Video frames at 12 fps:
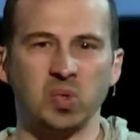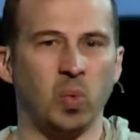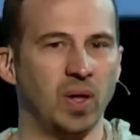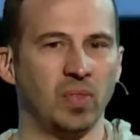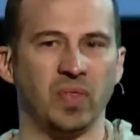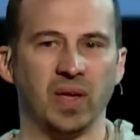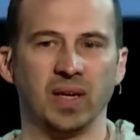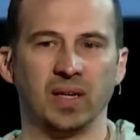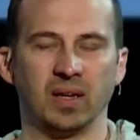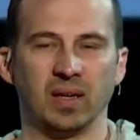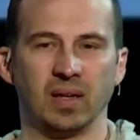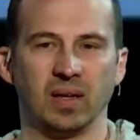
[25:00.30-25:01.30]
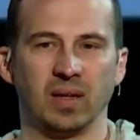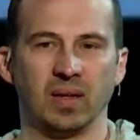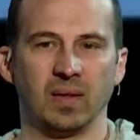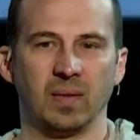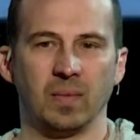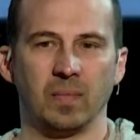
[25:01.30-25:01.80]
one thing.
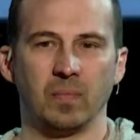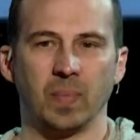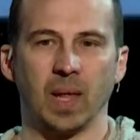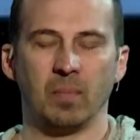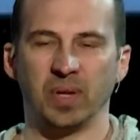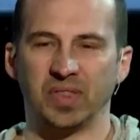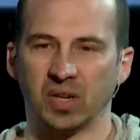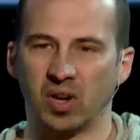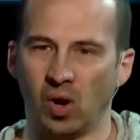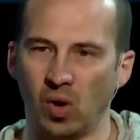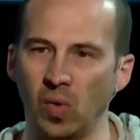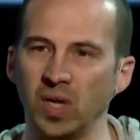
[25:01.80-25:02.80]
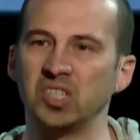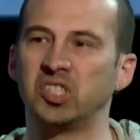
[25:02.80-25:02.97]
But the goal is